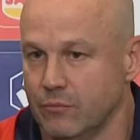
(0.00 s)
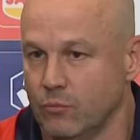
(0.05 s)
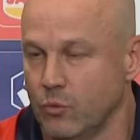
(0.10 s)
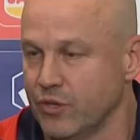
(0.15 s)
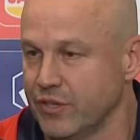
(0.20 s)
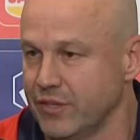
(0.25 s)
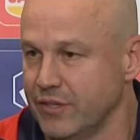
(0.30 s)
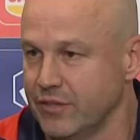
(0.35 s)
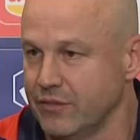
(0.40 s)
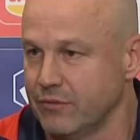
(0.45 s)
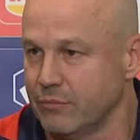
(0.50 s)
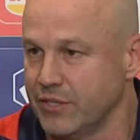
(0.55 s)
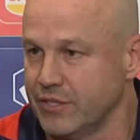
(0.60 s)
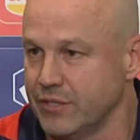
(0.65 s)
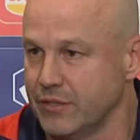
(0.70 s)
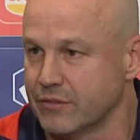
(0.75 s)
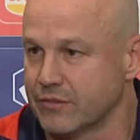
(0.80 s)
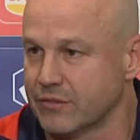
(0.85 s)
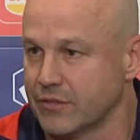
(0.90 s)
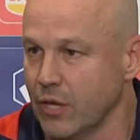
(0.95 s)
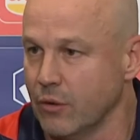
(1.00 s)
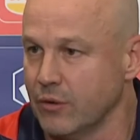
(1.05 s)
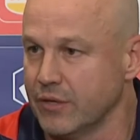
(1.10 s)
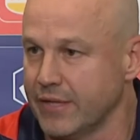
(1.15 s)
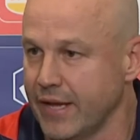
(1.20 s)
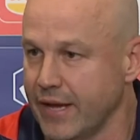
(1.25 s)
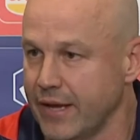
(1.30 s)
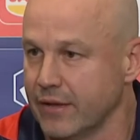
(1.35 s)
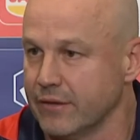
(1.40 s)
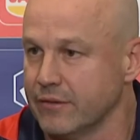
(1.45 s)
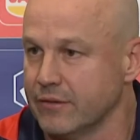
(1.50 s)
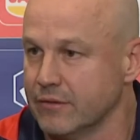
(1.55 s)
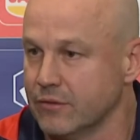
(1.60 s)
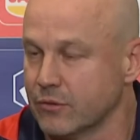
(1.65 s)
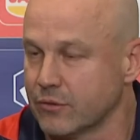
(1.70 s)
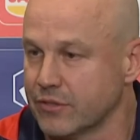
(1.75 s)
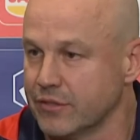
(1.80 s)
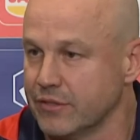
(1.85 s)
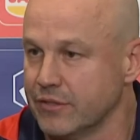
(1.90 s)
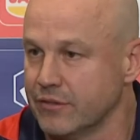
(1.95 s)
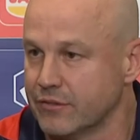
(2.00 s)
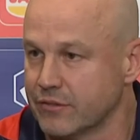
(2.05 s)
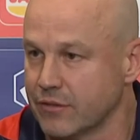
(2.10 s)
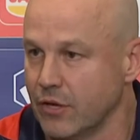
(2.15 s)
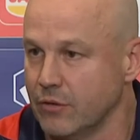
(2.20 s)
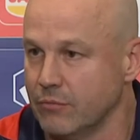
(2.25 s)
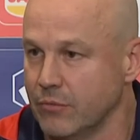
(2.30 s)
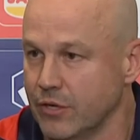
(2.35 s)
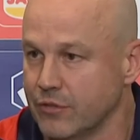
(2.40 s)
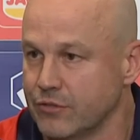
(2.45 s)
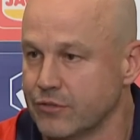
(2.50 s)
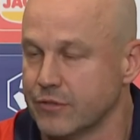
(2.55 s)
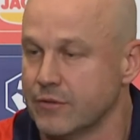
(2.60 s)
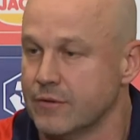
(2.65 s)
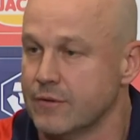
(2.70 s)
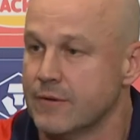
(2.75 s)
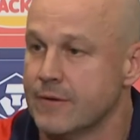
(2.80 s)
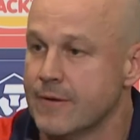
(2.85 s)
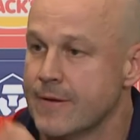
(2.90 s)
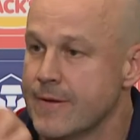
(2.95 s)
what it is when you slow it down and look at it in slow motion.